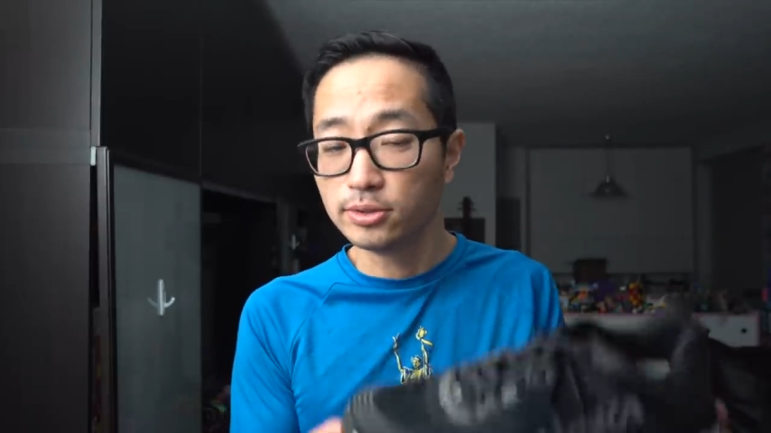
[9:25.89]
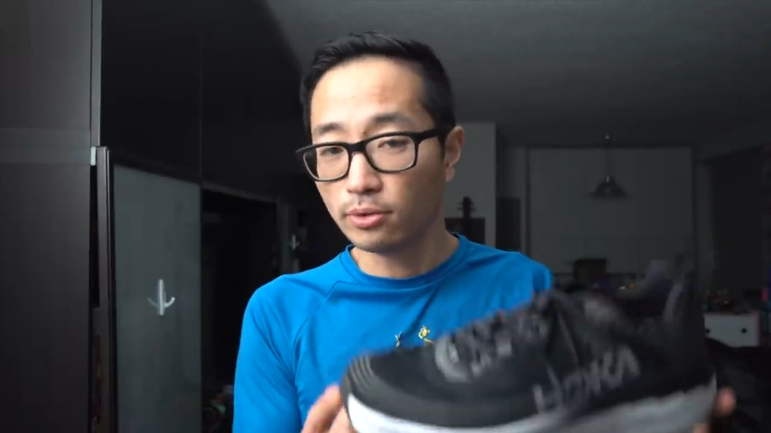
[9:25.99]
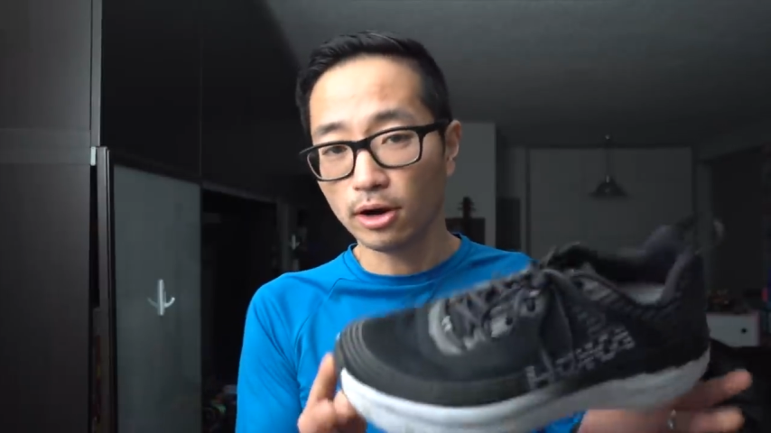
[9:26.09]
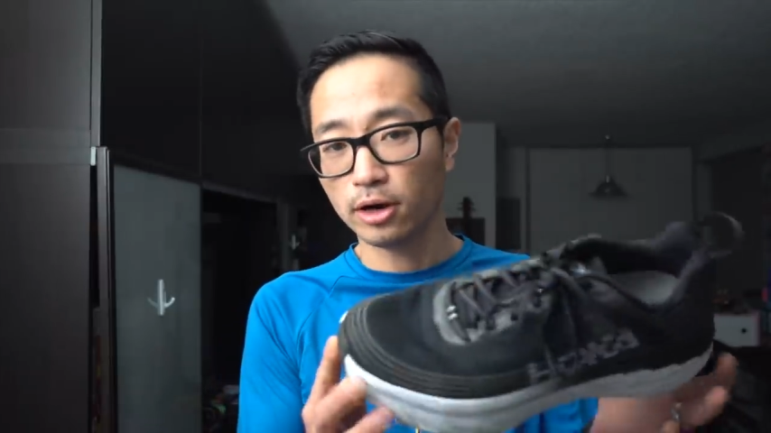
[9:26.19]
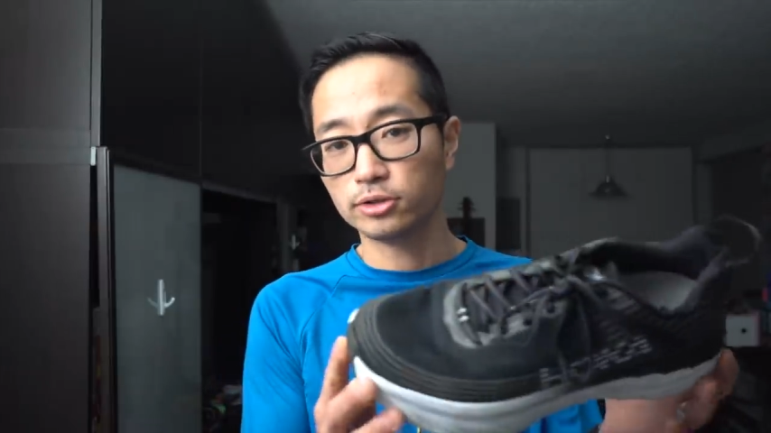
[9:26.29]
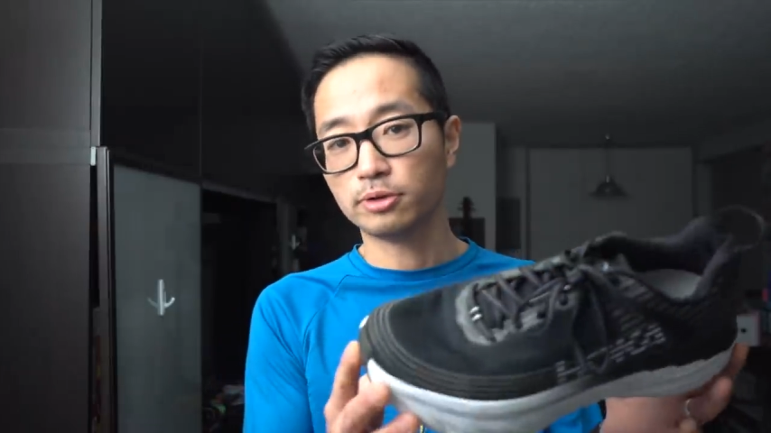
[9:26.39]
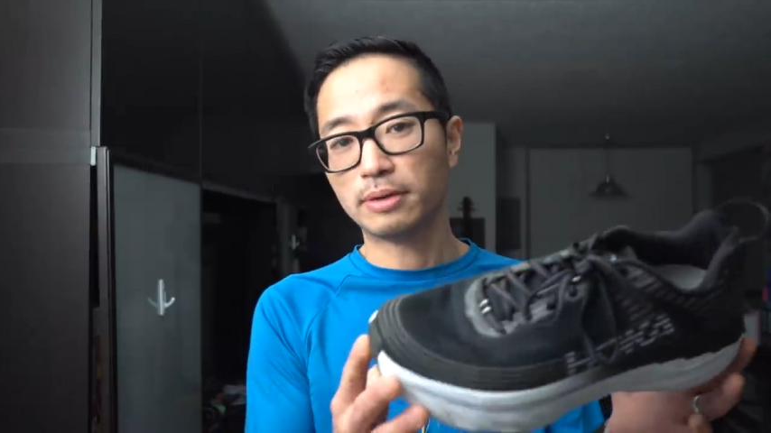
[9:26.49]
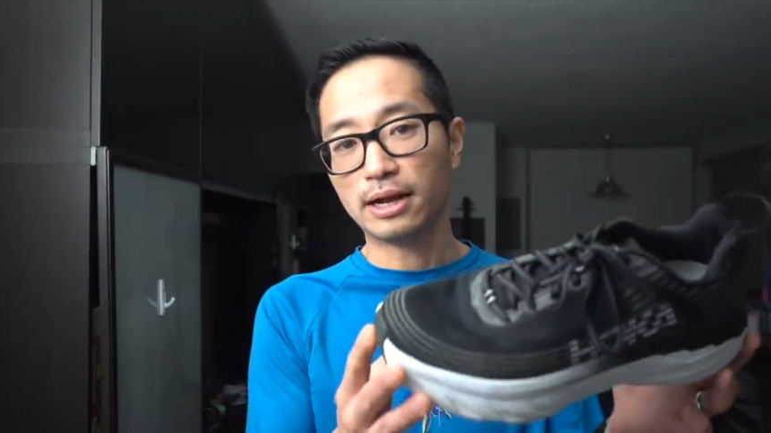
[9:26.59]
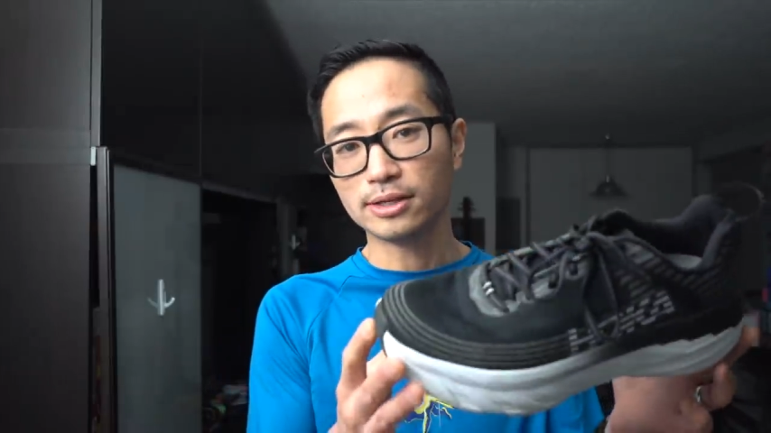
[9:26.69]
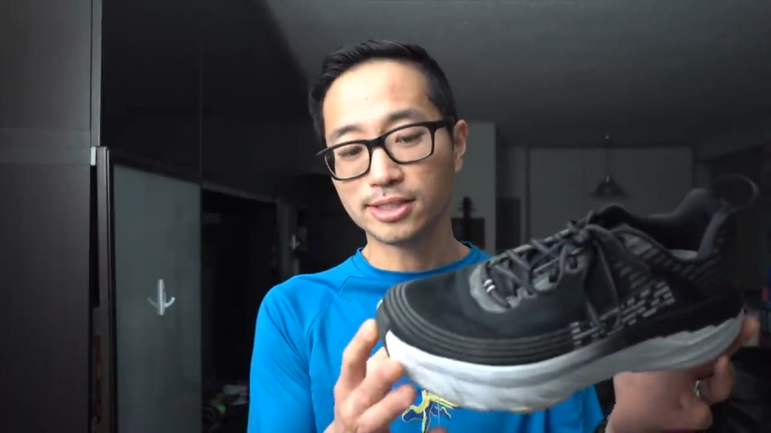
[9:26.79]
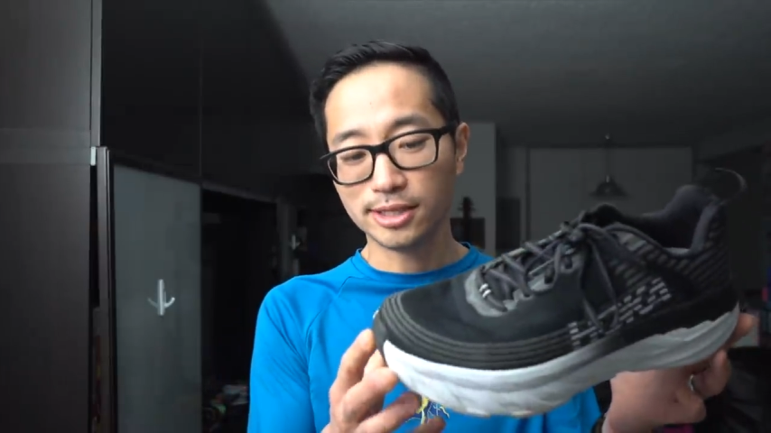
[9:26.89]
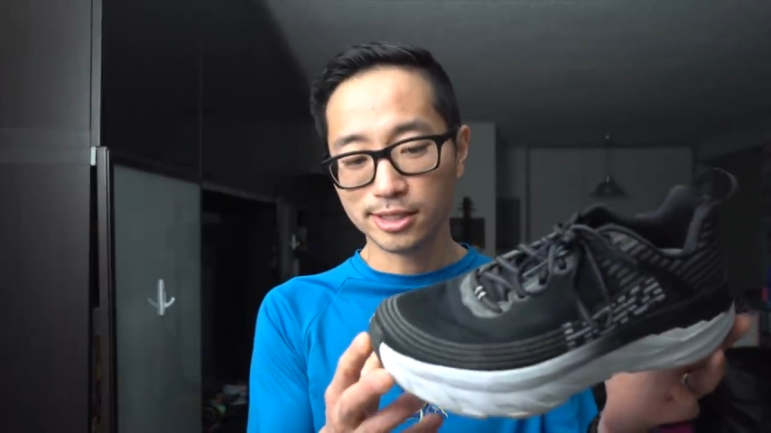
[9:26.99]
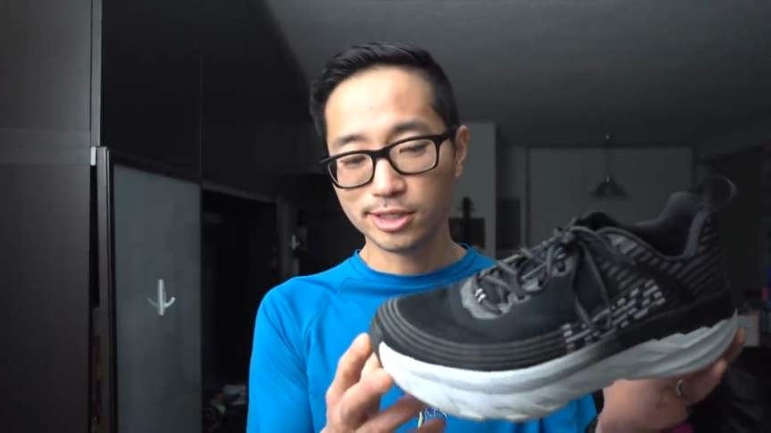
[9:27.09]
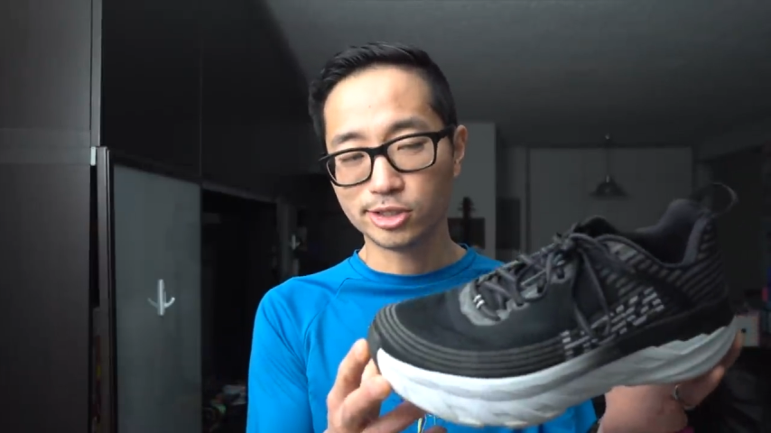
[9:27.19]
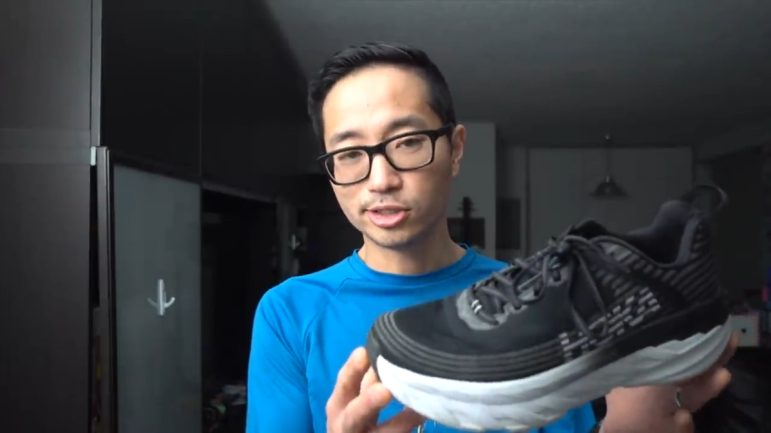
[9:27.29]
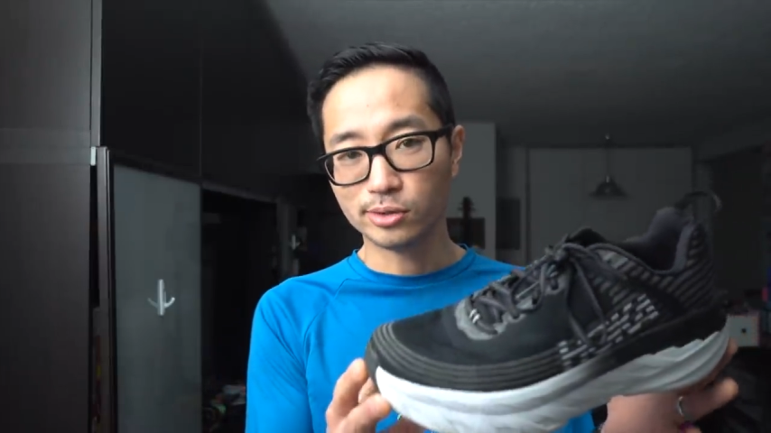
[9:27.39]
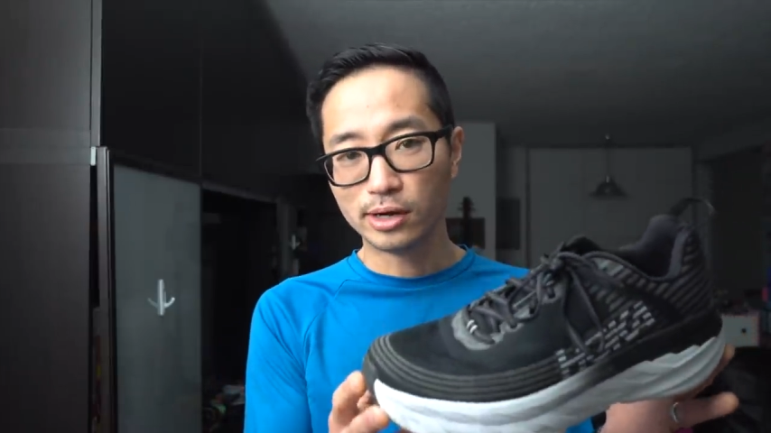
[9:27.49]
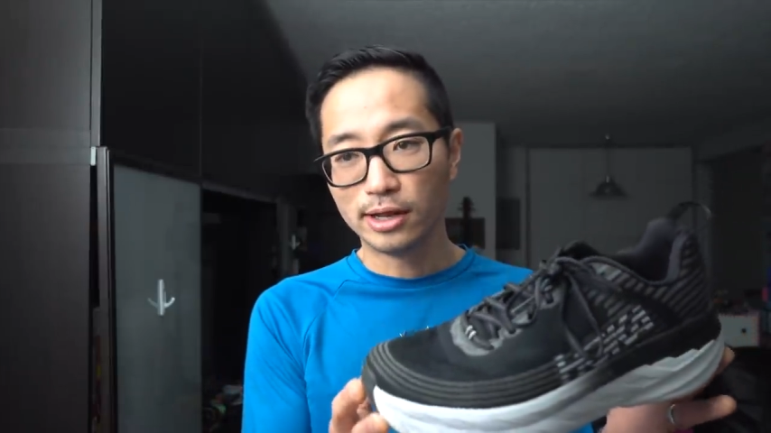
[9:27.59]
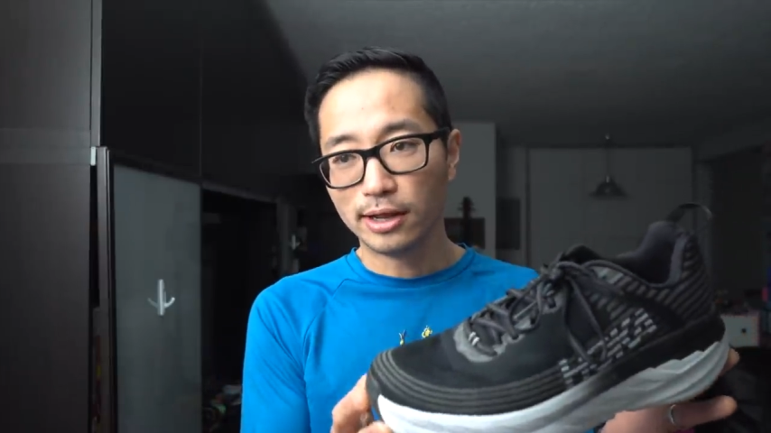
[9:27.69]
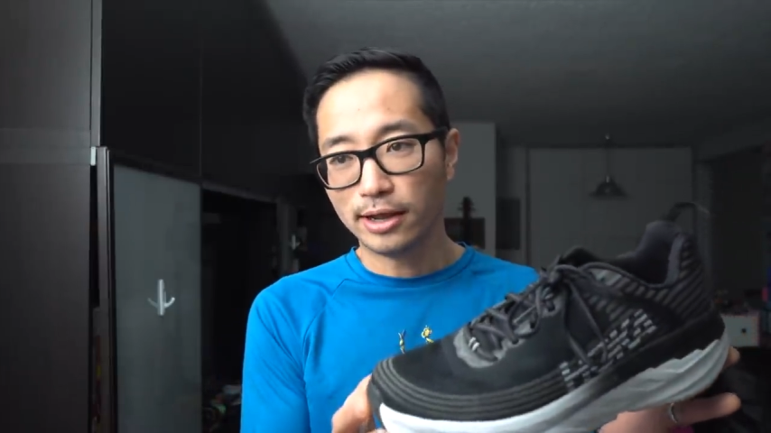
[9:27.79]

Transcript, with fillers: to 100 miles in this shoe